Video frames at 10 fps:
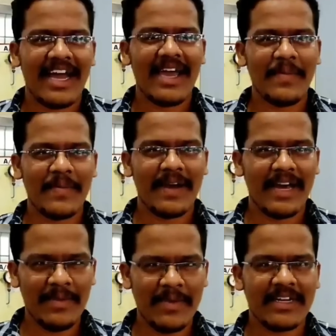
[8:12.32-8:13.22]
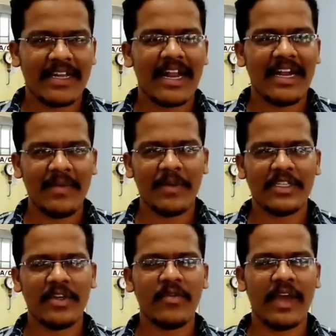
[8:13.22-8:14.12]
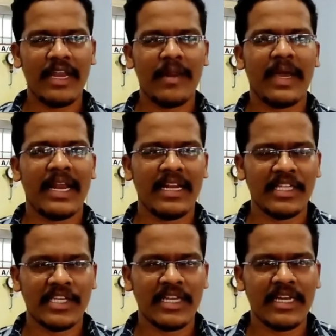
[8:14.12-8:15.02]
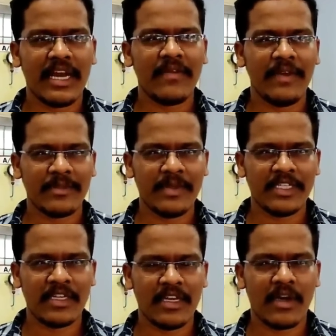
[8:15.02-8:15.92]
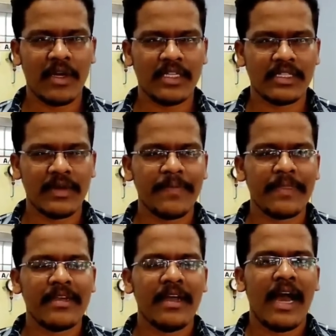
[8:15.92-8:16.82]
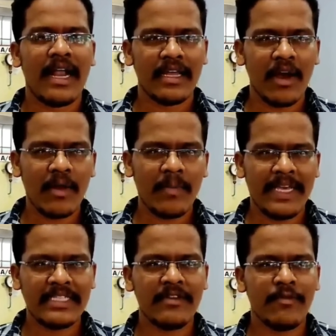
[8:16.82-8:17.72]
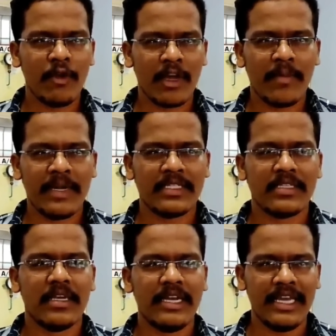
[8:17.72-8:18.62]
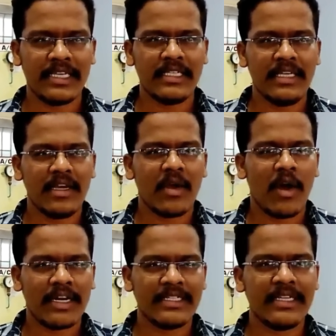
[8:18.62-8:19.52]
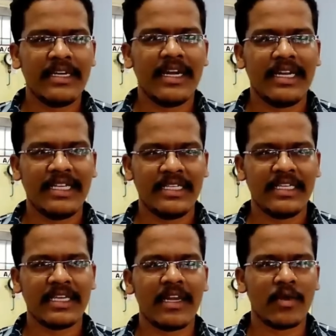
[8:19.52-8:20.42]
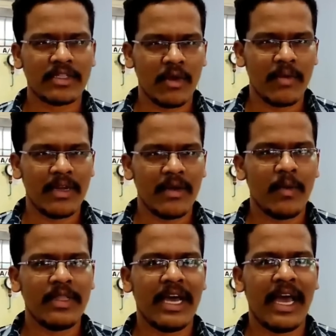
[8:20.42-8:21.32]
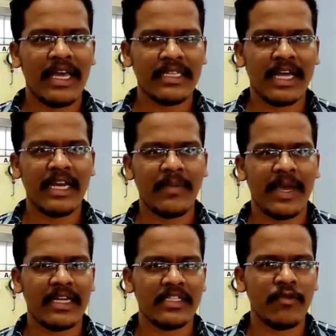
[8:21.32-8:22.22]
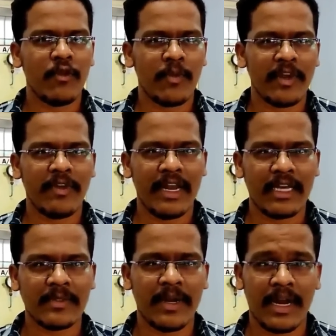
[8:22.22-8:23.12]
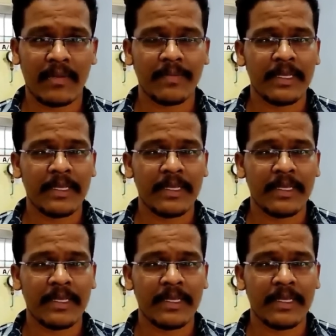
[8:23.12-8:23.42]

I am Ariban, currently pursuing final year mechanical engineering at VSB Engineering College. I got placed in 4 companies: DXC, Cognizant, TCS and Quest Global with a higher salary package of 4.5 lakhs per annum.